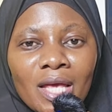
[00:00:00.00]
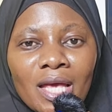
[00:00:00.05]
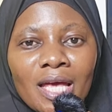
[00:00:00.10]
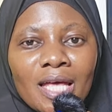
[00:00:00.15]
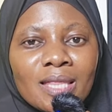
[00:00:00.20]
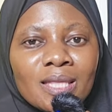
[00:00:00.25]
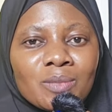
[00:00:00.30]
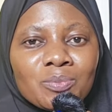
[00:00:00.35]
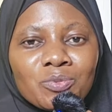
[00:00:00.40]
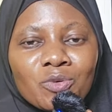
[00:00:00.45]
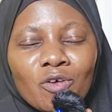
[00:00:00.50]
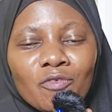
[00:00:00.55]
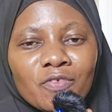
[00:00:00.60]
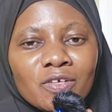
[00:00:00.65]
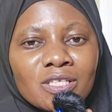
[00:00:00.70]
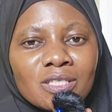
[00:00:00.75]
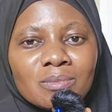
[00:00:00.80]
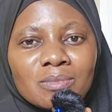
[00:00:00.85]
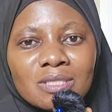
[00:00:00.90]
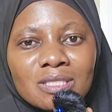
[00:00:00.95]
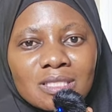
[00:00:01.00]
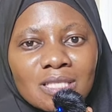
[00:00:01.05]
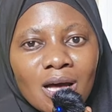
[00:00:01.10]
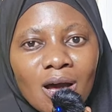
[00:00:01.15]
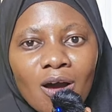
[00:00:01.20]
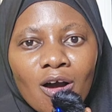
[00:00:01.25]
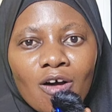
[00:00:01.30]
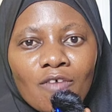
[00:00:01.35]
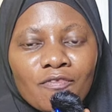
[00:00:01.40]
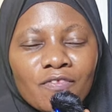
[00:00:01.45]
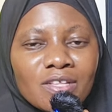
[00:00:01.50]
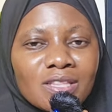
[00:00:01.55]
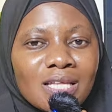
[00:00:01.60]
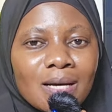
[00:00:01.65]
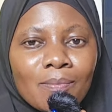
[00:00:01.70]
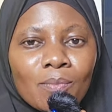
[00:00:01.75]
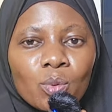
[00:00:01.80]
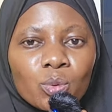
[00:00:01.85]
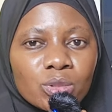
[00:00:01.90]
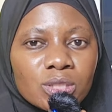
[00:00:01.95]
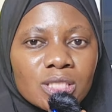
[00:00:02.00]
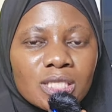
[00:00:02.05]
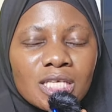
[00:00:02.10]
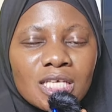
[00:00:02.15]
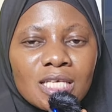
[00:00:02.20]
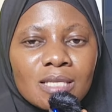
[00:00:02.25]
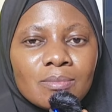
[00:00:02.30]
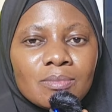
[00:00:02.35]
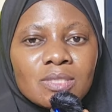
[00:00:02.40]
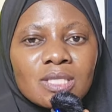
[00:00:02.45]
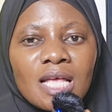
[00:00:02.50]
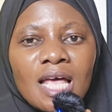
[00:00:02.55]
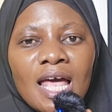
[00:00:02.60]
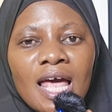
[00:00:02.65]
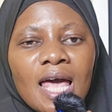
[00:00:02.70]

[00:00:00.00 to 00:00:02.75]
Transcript: and the Prophet himself and the Muslims.